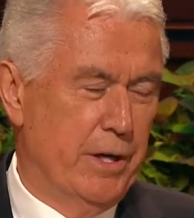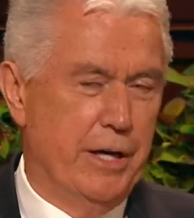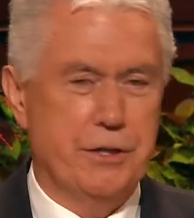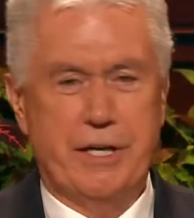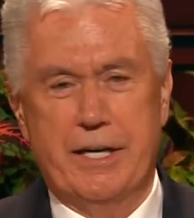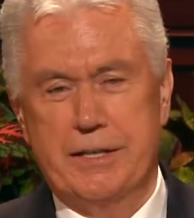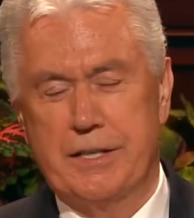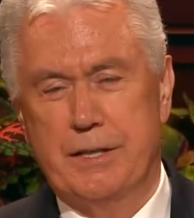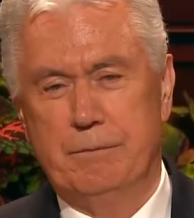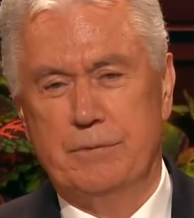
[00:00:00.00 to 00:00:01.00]
And
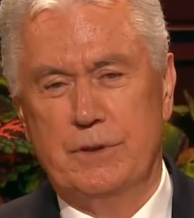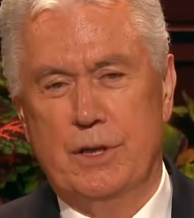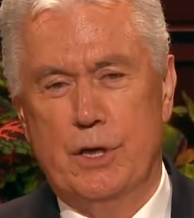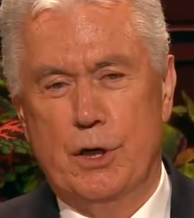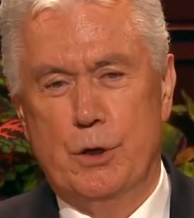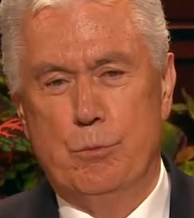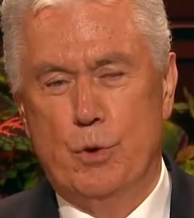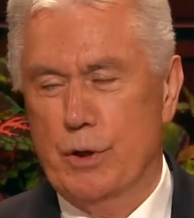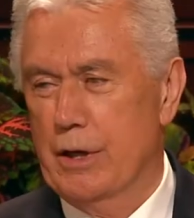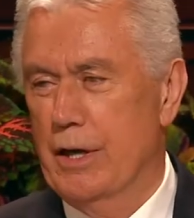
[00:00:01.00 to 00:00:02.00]
yet,
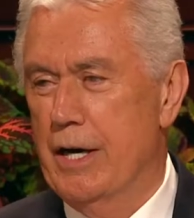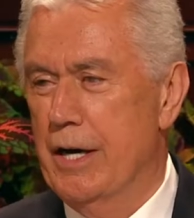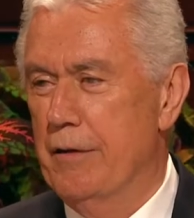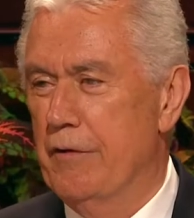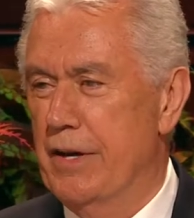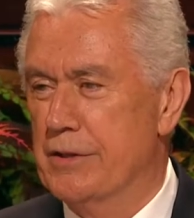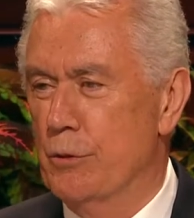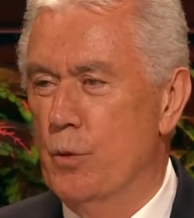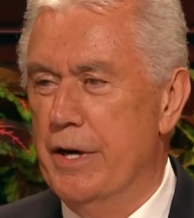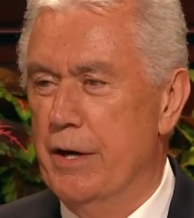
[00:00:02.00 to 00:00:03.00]
mortal life has
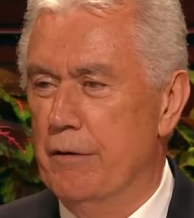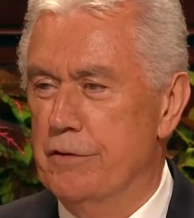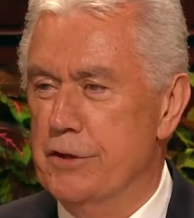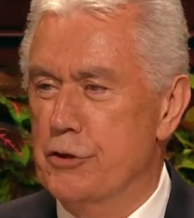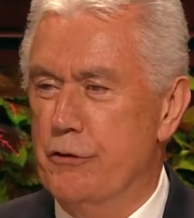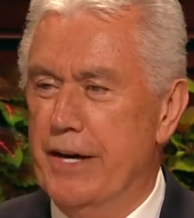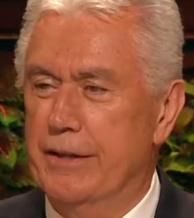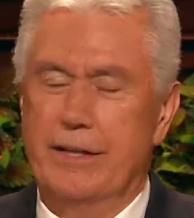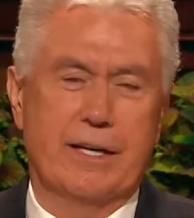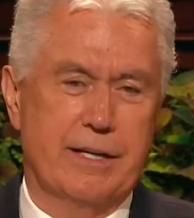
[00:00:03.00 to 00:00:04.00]
a way of
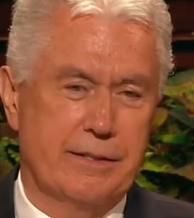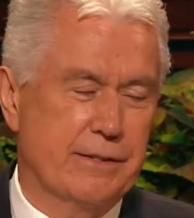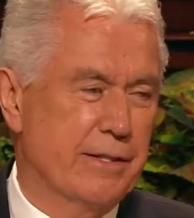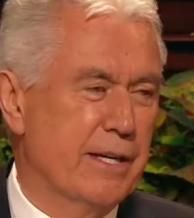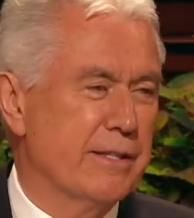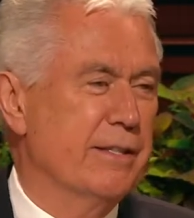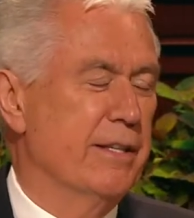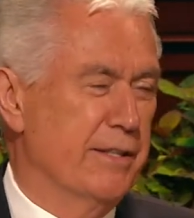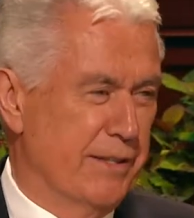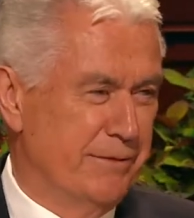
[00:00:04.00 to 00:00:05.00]
distracting us, doesn't
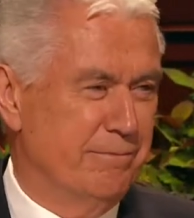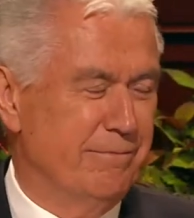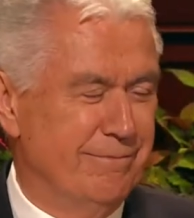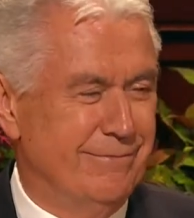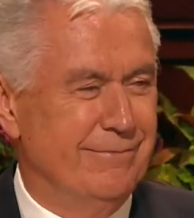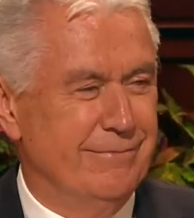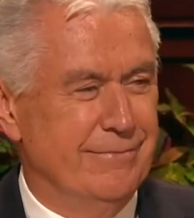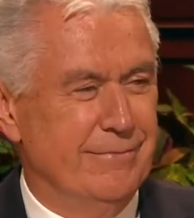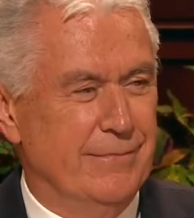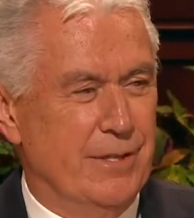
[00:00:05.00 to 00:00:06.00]
it?
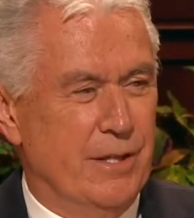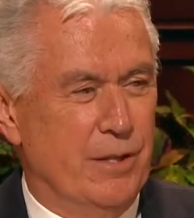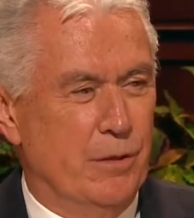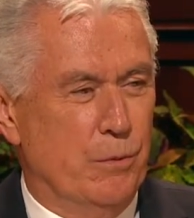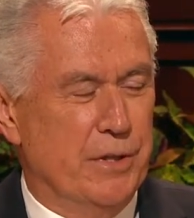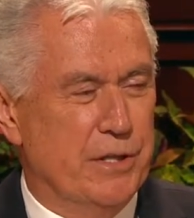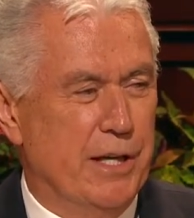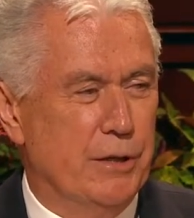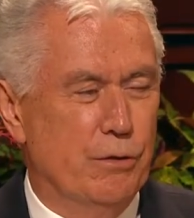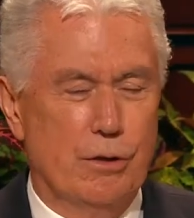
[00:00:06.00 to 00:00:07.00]
We
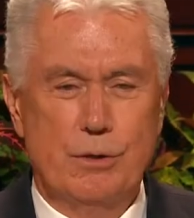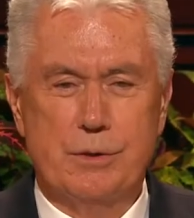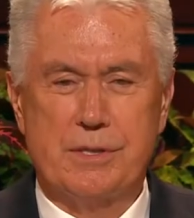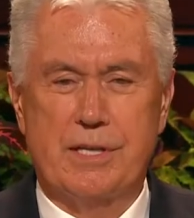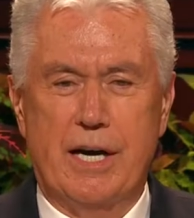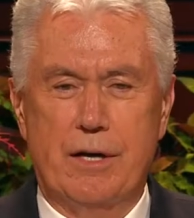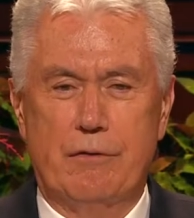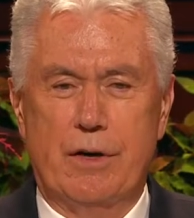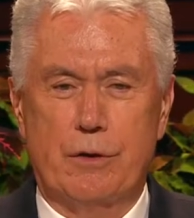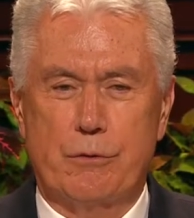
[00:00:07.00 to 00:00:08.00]
tend to lose sight
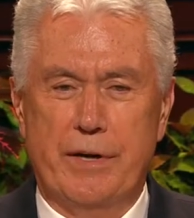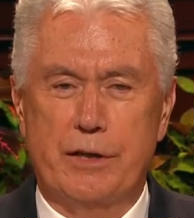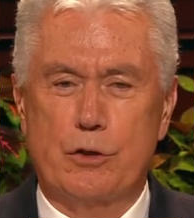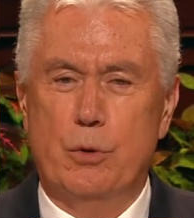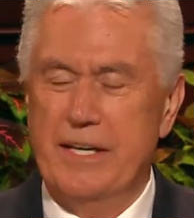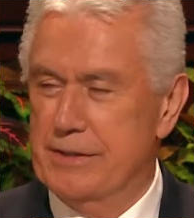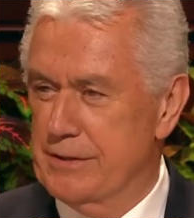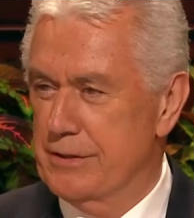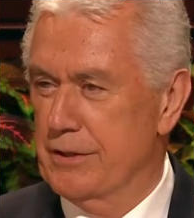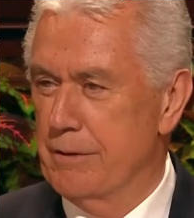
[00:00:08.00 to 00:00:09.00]
of our great
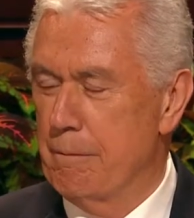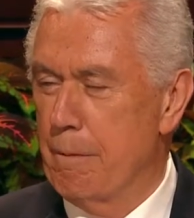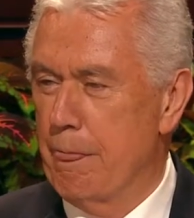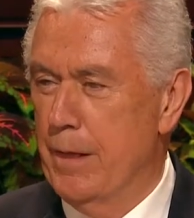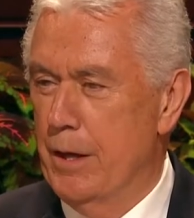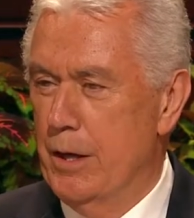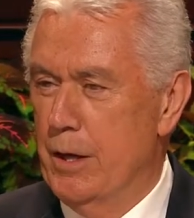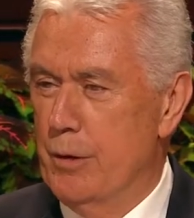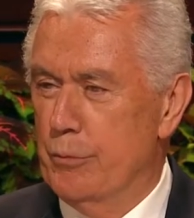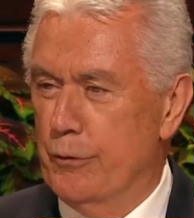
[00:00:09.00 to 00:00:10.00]
quest,
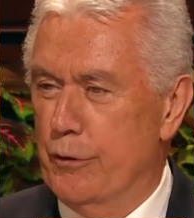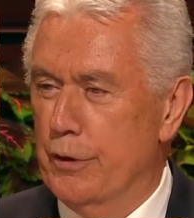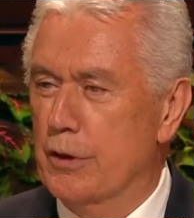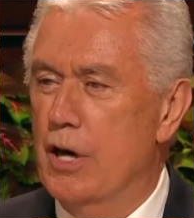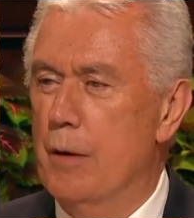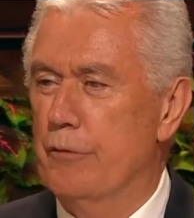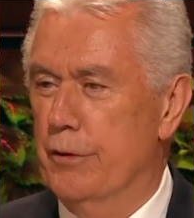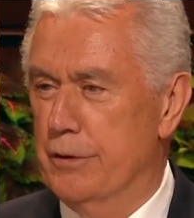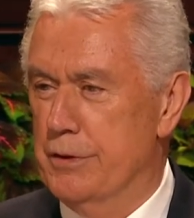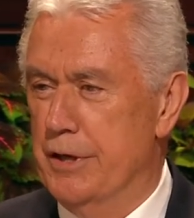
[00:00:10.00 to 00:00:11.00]
preferring
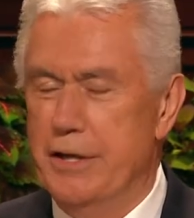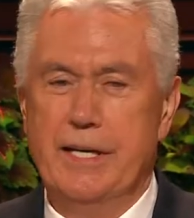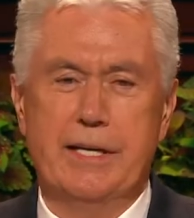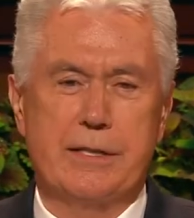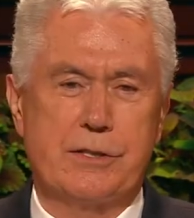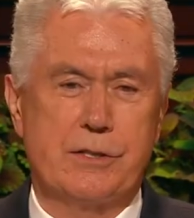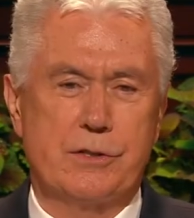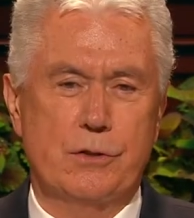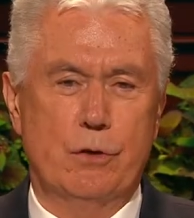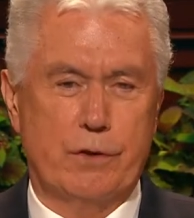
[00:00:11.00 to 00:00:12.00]
comfort and
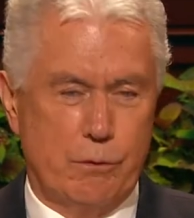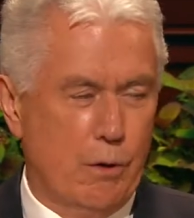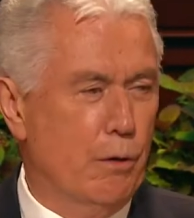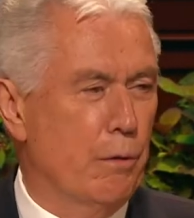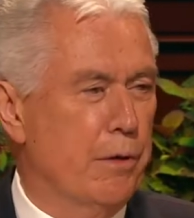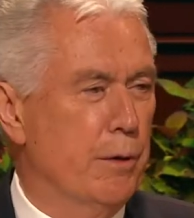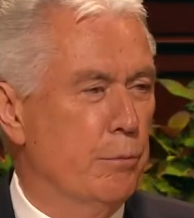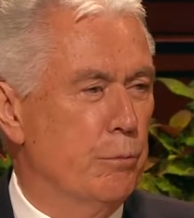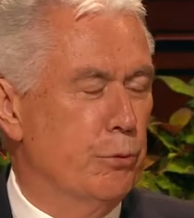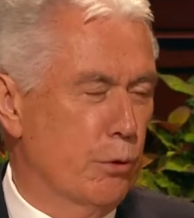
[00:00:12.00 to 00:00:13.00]
ease over growth
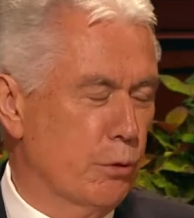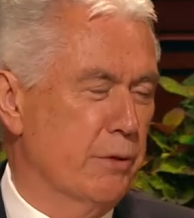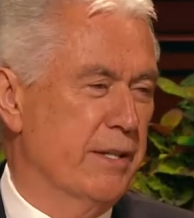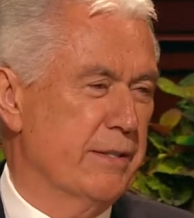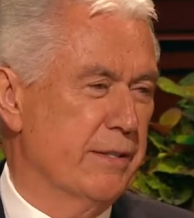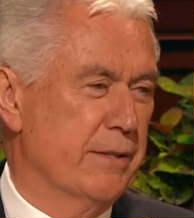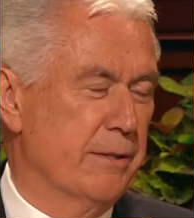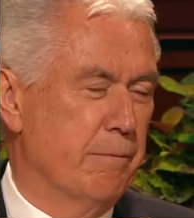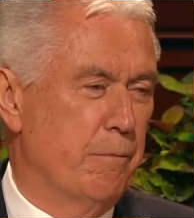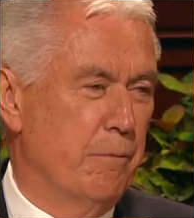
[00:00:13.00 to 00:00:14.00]
and progress.
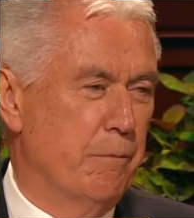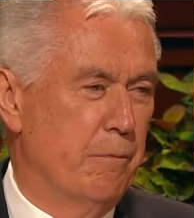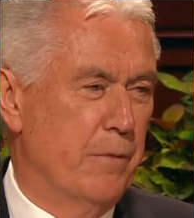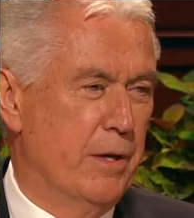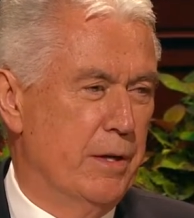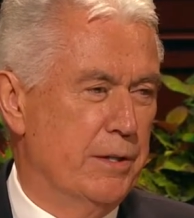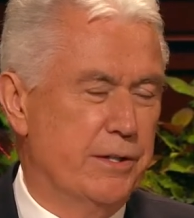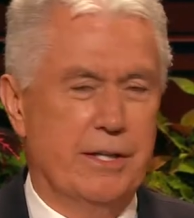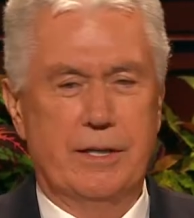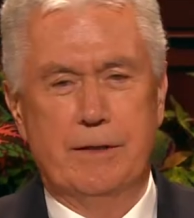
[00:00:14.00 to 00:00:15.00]

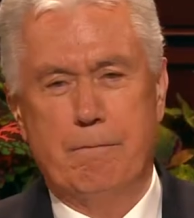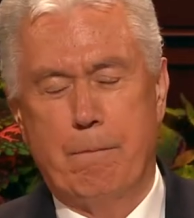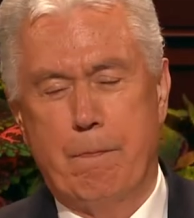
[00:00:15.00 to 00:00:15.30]
Still,